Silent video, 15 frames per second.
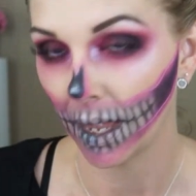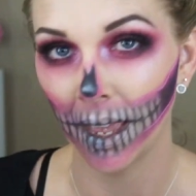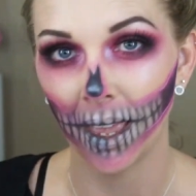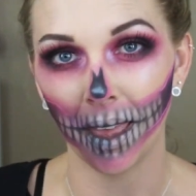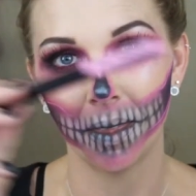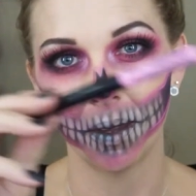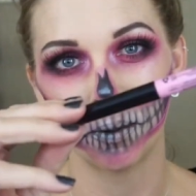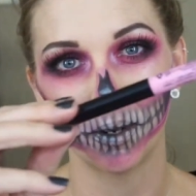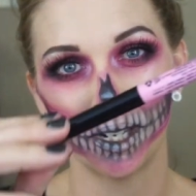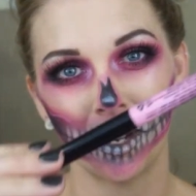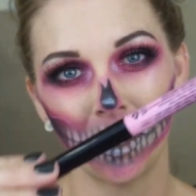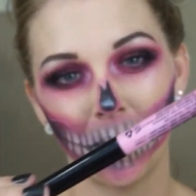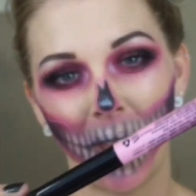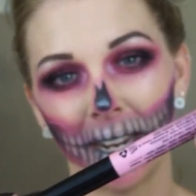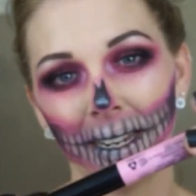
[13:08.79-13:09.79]
And then we're going to go
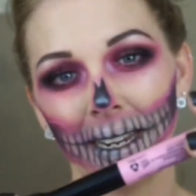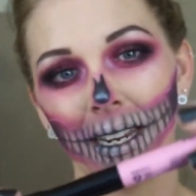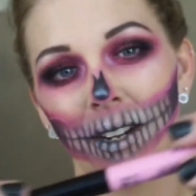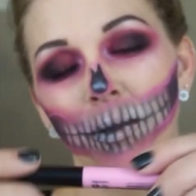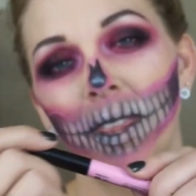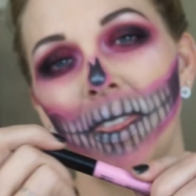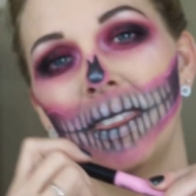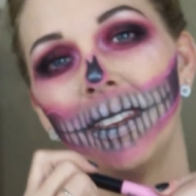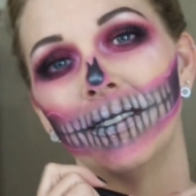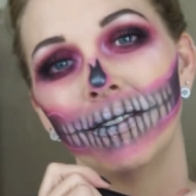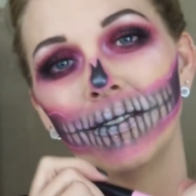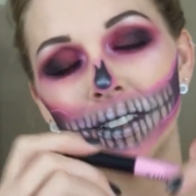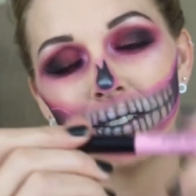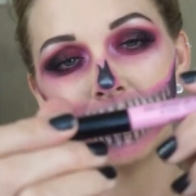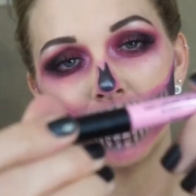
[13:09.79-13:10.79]
back in with the
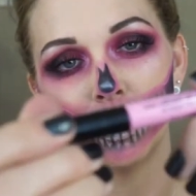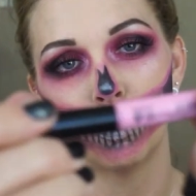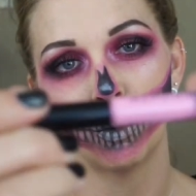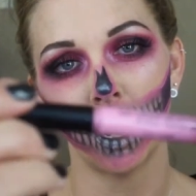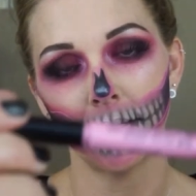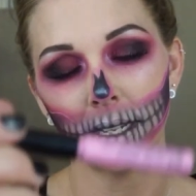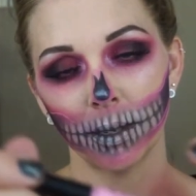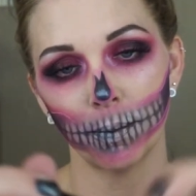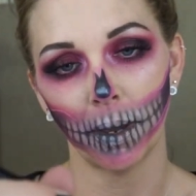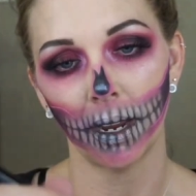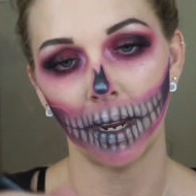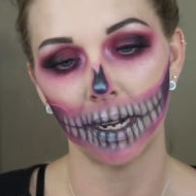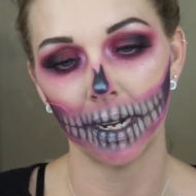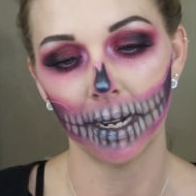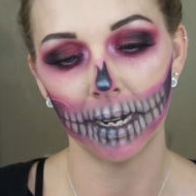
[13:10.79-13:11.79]
Vivid Brights
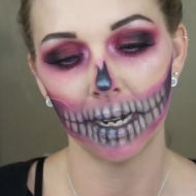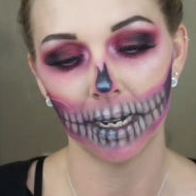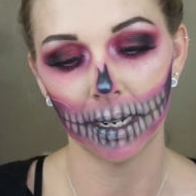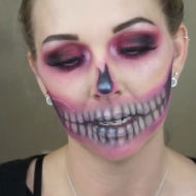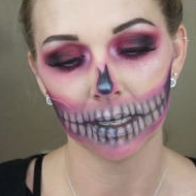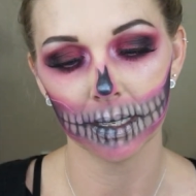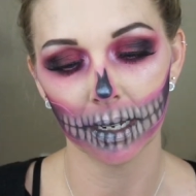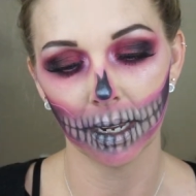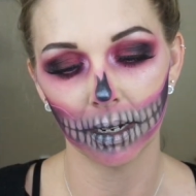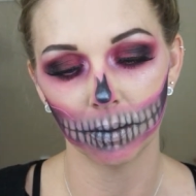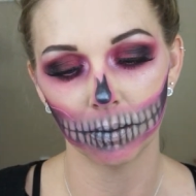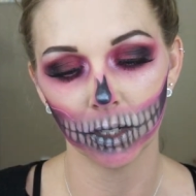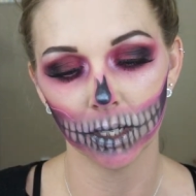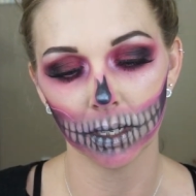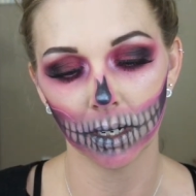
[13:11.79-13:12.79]
by NYX, and I'm
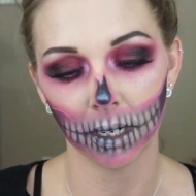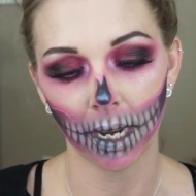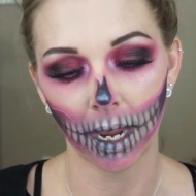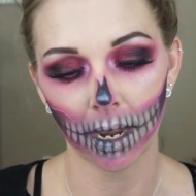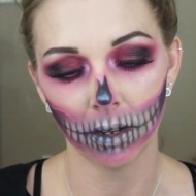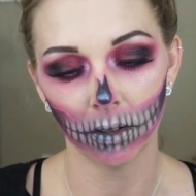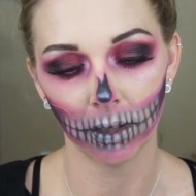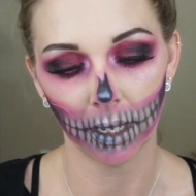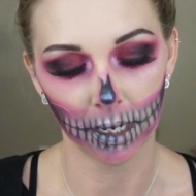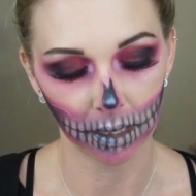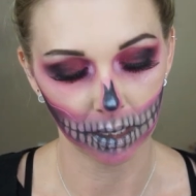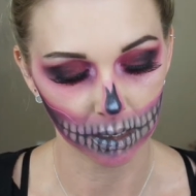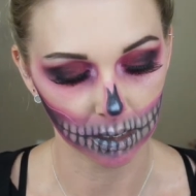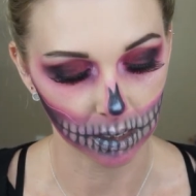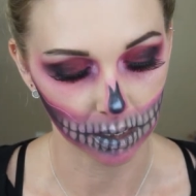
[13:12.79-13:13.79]
just going to outline
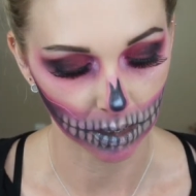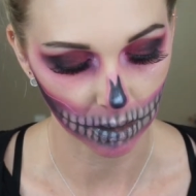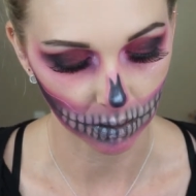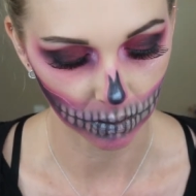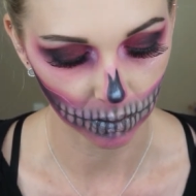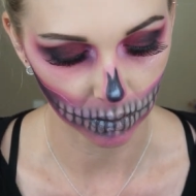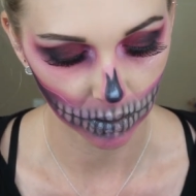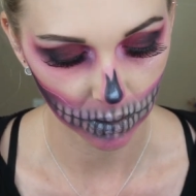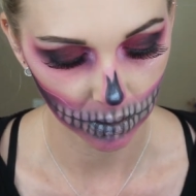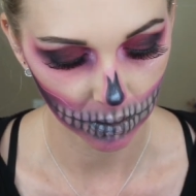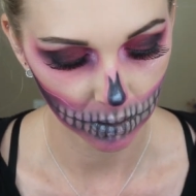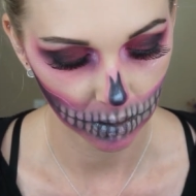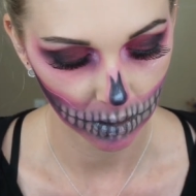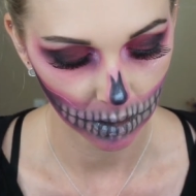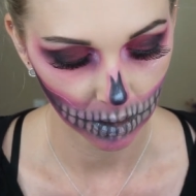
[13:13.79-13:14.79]
this nose
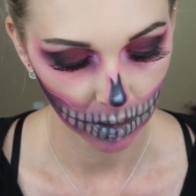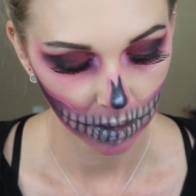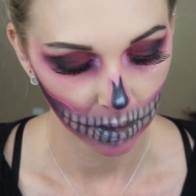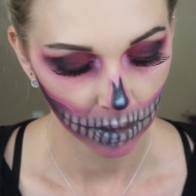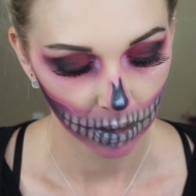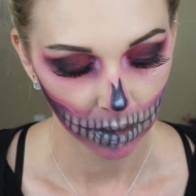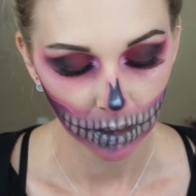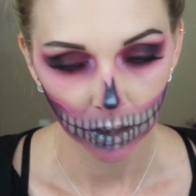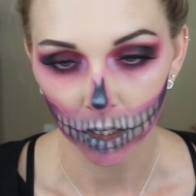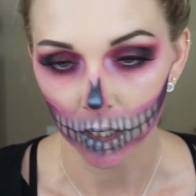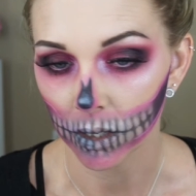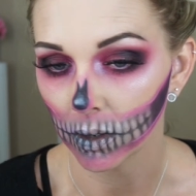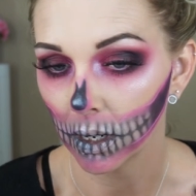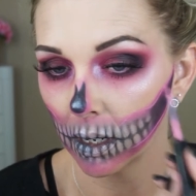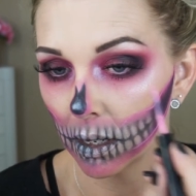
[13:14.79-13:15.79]
just
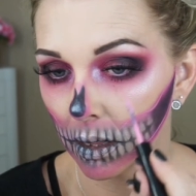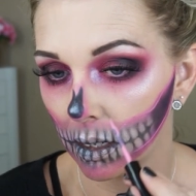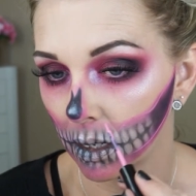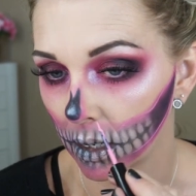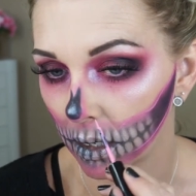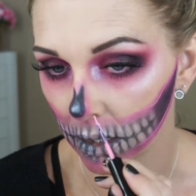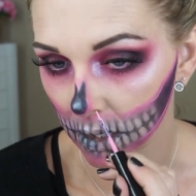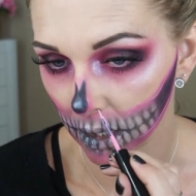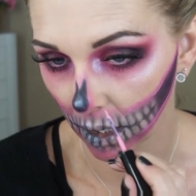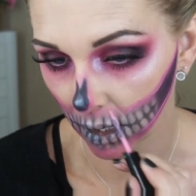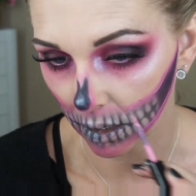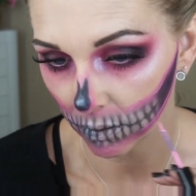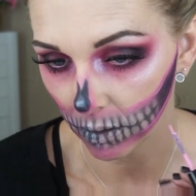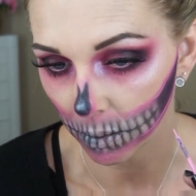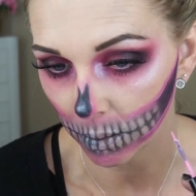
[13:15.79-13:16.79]
right on the inside
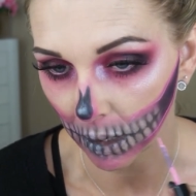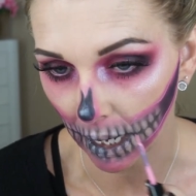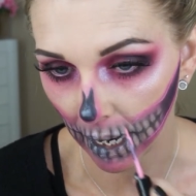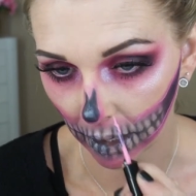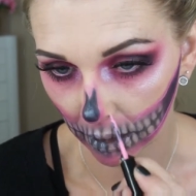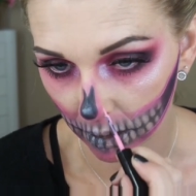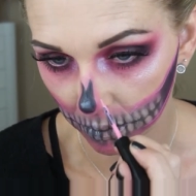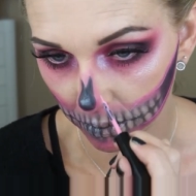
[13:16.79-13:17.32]
of the black.